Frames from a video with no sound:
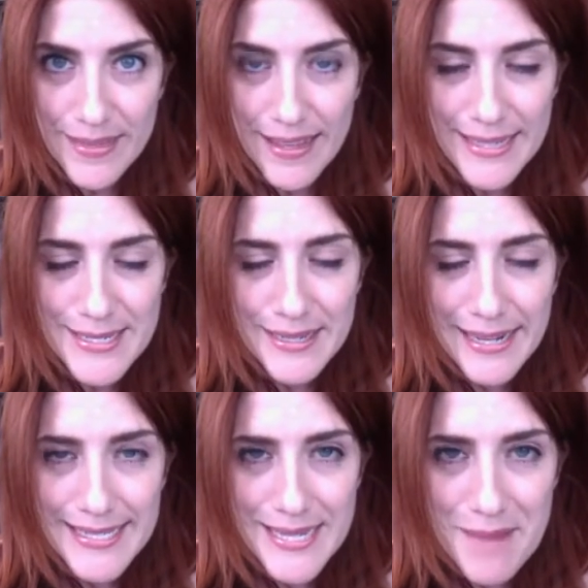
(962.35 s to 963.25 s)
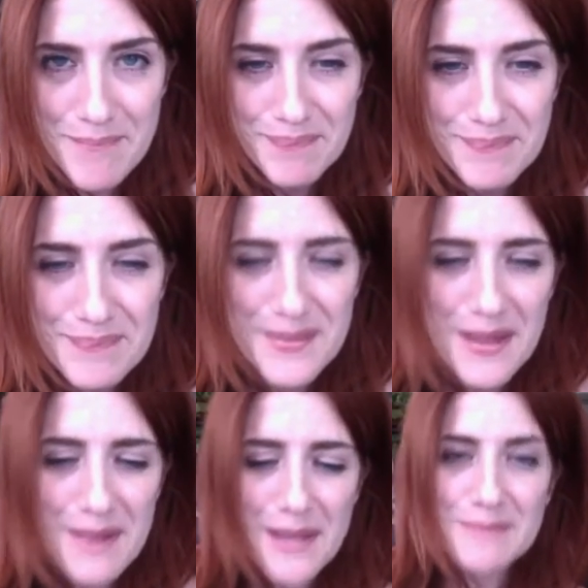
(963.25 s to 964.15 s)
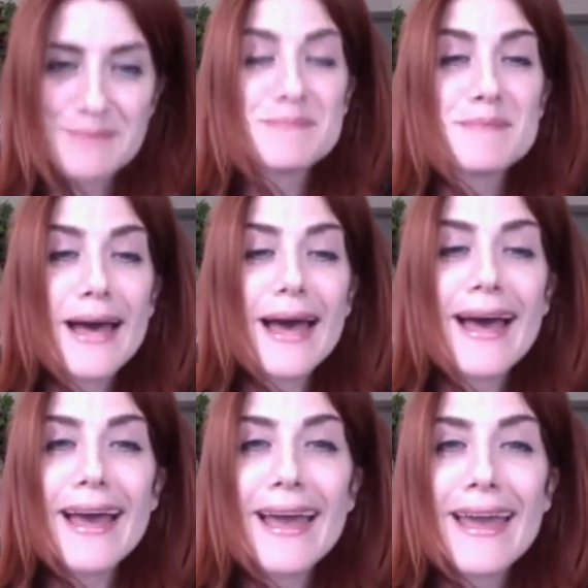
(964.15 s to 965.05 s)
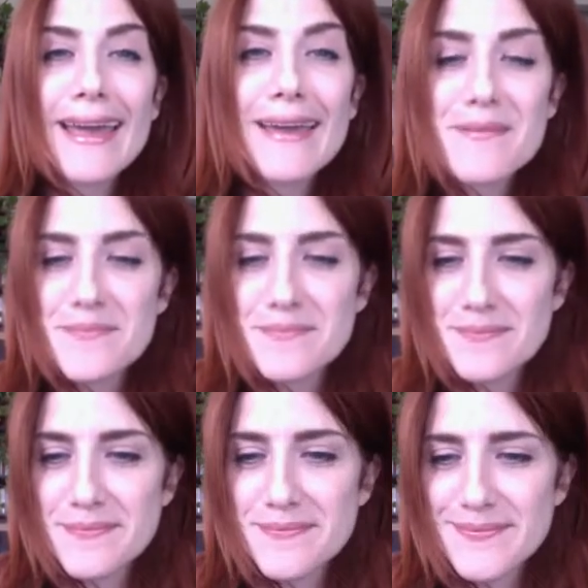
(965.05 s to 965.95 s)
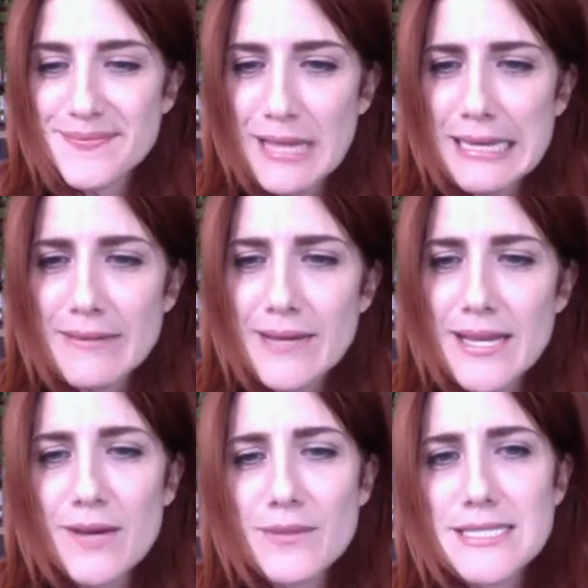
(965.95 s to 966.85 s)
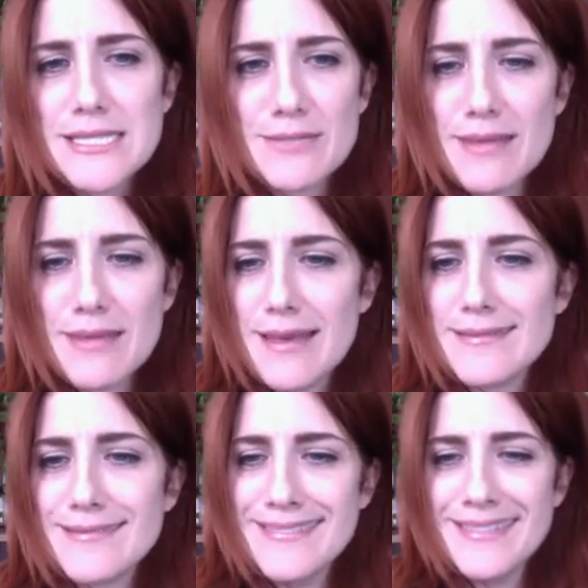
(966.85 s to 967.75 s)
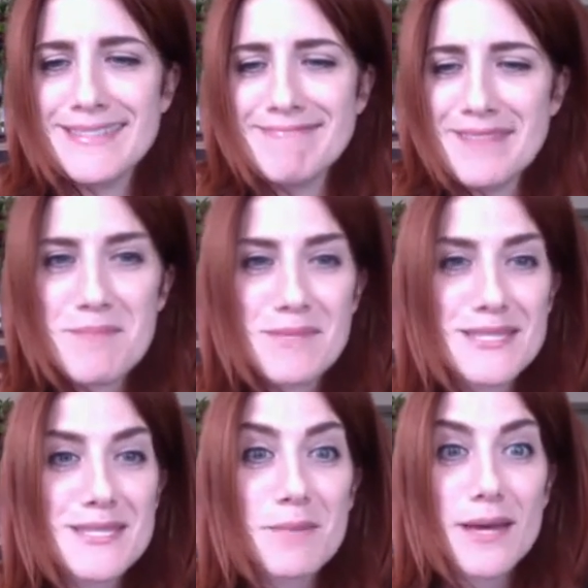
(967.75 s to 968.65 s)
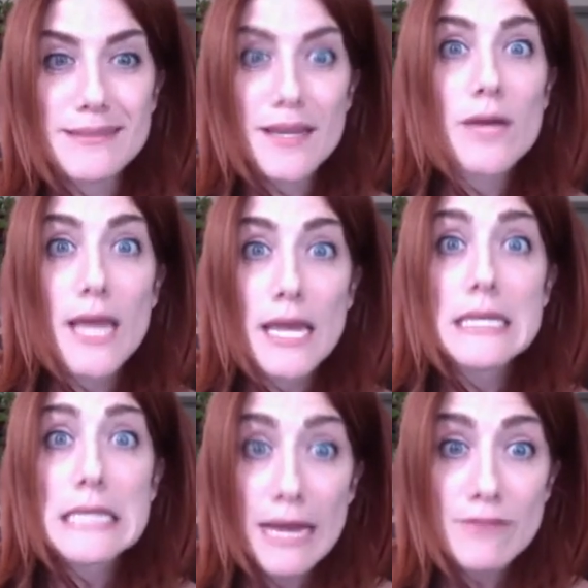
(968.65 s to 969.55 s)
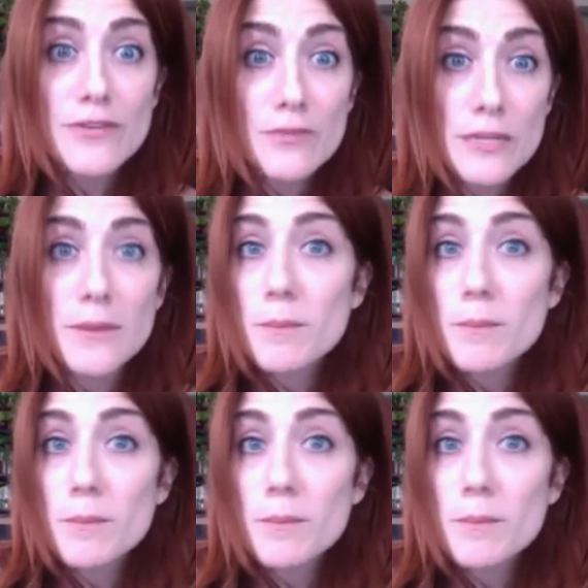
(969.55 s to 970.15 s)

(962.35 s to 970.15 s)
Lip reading: Until next time. All right, bye. Ow, I always do that. I missed the button. Okay, now for real. Bye.